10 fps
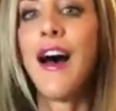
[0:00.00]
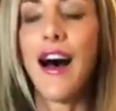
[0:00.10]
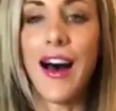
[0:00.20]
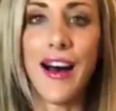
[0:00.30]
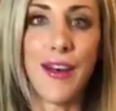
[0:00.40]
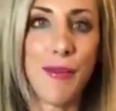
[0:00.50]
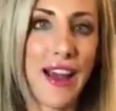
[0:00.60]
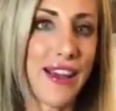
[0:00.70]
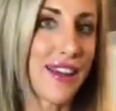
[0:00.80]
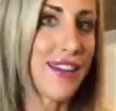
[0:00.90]
I
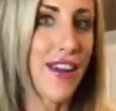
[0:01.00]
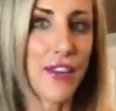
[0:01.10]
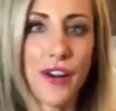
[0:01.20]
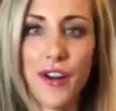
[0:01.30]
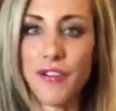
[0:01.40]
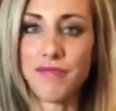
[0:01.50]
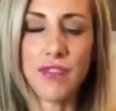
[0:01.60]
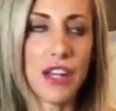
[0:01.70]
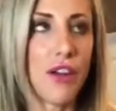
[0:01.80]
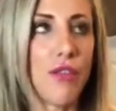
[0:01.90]
got another,
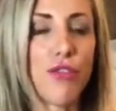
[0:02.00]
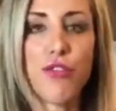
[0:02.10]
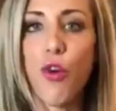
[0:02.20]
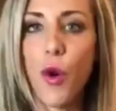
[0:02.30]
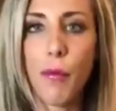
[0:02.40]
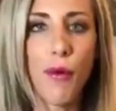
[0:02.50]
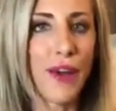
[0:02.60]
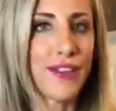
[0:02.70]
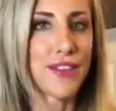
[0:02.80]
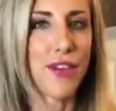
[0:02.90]
4
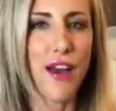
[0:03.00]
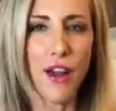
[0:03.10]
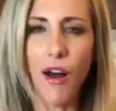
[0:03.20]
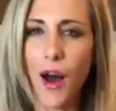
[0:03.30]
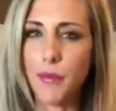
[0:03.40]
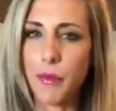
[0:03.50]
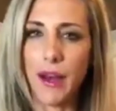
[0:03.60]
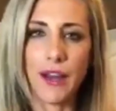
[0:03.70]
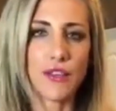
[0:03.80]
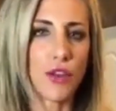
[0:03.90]
points of how to
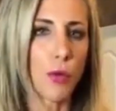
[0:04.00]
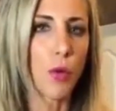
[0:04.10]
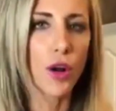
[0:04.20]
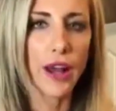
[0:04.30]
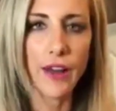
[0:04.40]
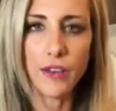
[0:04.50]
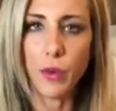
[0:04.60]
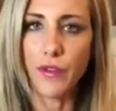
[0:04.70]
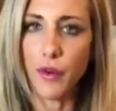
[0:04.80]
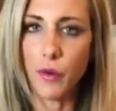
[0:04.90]
optimize your workouts
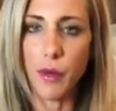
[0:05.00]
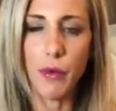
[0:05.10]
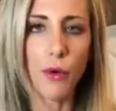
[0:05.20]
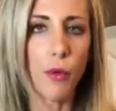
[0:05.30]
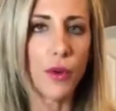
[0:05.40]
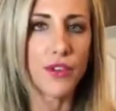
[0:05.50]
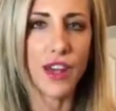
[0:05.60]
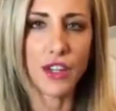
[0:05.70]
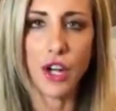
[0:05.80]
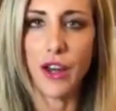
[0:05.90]
with your reboot we'll
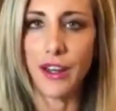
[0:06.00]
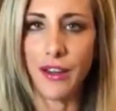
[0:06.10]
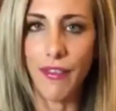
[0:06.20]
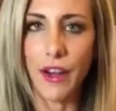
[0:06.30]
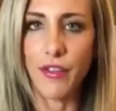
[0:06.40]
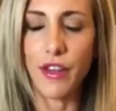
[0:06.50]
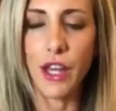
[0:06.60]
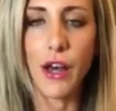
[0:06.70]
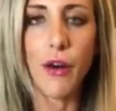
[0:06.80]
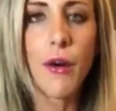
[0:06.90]
touch on in a later
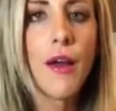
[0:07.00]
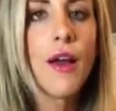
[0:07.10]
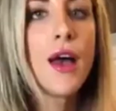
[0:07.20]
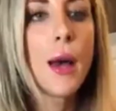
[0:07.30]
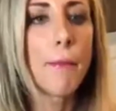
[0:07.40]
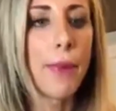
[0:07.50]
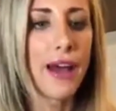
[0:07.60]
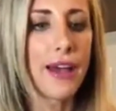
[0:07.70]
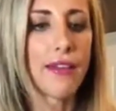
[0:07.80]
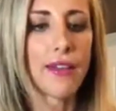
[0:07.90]
video.
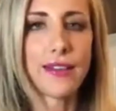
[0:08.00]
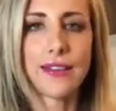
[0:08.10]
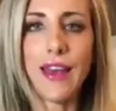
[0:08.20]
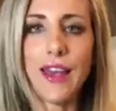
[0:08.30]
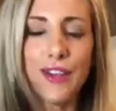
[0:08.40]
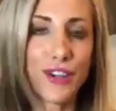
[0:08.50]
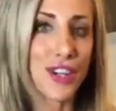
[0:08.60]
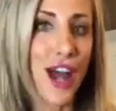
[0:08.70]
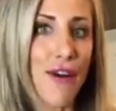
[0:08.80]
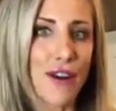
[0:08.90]
But let's say you're
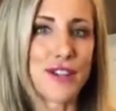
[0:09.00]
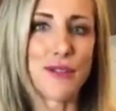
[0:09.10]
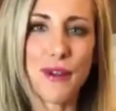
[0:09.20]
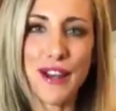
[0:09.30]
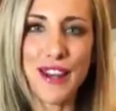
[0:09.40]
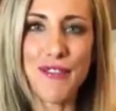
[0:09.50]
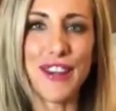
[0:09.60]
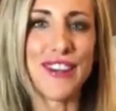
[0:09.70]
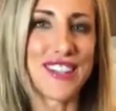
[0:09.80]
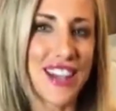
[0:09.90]
showered, you're pretty, but
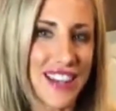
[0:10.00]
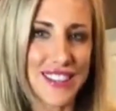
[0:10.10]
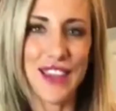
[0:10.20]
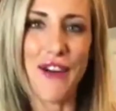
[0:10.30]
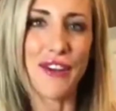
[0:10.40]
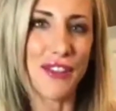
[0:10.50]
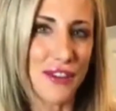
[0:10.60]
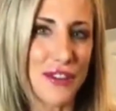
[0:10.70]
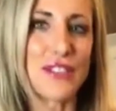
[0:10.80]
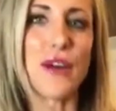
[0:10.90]
you're just going
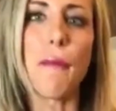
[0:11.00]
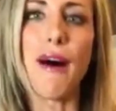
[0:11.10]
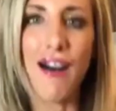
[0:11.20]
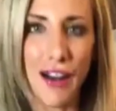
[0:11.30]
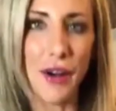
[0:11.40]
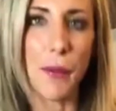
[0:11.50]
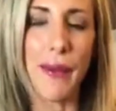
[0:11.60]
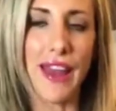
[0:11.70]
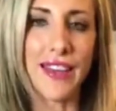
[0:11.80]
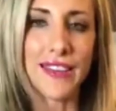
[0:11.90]
through some hunger
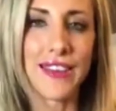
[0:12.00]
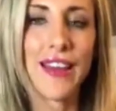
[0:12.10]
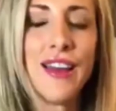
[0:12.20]
pains.